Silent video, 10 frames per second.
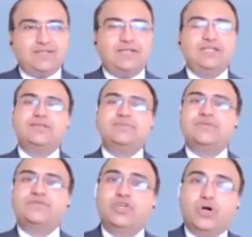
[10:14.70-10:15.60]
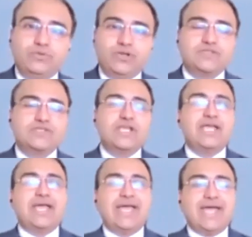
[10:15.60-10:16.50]
in terms of job loss
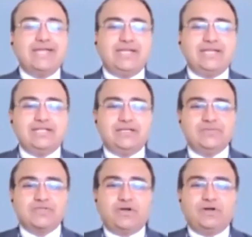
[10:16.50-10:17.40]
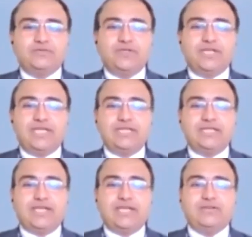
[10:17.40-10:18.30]
and in terms of any
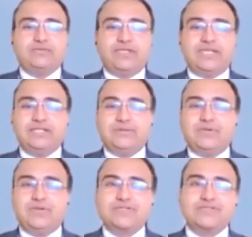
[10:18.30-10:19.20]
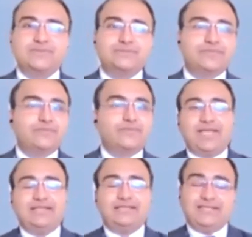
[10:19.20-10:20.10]
kind of income loss.
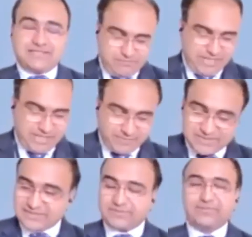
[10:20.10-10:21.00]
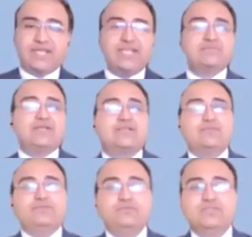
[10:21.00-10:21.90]
And this may come as a surprise, but a
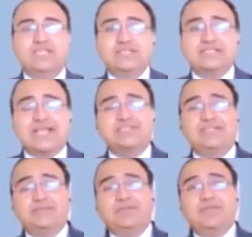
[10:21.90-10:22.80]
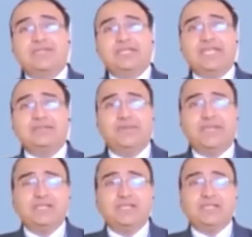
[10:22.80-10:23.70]
few gigas actually get
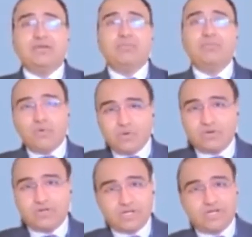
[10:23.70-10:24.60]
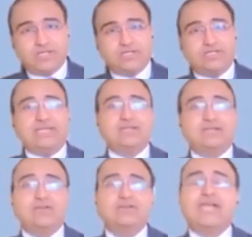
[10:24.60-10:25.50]
paid more than
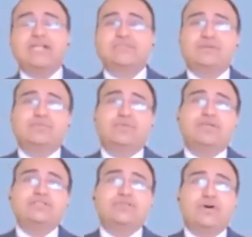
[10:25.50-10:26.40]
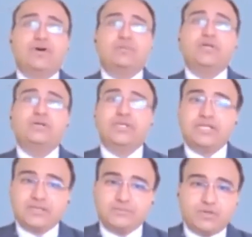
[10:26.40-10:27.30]
contractual employees or permanent
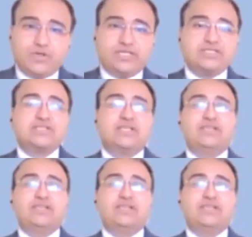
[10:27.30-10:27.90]
employees,